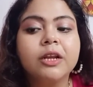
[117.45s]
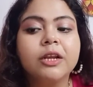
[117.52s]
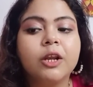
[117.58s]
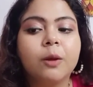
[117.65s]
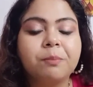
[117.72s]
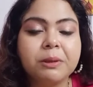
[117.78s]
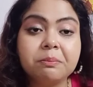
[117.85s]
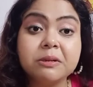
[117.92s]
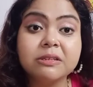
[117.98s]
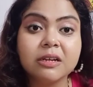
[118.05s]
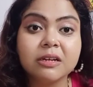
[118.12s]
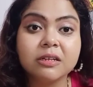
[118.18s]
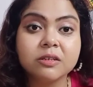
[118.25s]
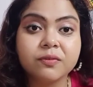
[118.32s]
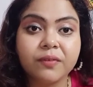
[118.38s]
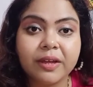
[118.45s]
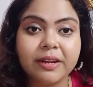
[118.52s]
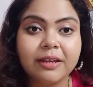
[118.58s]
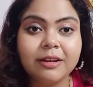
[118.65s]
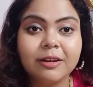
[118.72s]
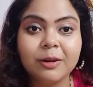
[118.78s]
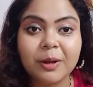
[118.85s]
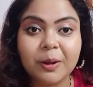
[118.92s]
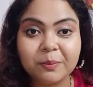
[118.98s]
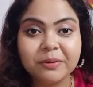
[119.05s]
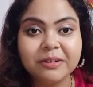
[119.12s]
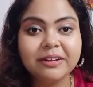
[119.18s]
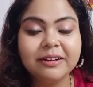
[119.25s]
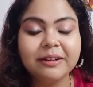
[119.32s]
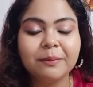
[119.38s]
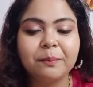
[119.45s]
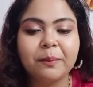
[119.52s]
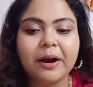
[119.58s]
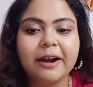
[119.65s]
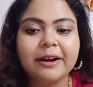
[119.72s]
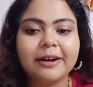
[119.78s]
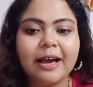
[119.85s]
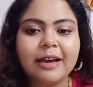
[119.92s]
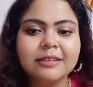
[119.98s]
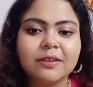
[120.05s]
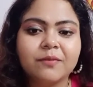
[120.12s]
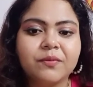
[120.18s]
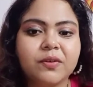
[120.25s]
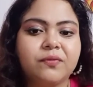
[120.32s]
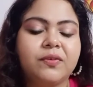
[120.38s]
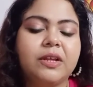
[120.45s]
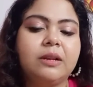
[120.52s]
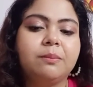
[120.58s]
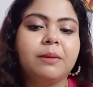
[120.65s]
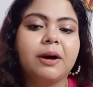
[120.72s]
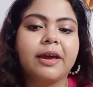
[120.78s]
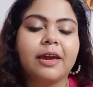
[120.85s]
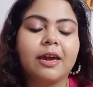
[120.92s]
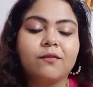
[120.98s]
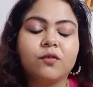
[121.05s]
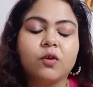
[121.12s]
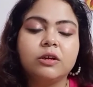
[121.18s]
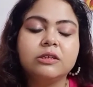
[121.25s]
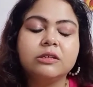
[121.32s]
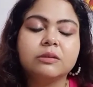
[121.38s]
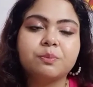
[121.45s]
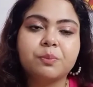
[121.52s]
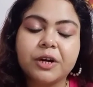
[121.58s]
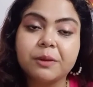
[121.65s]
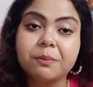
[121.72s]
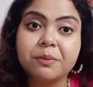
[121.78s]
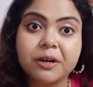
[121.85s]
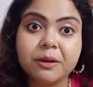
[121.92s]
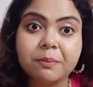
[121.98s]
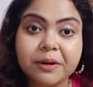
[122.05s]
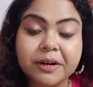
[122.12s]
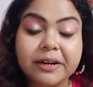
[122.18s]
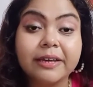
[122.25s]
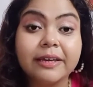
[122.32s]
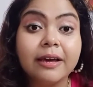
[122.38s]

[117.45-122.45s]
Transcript: Now people say it is very normal, but I somewhere feel my hair fall is pretty pretty pretty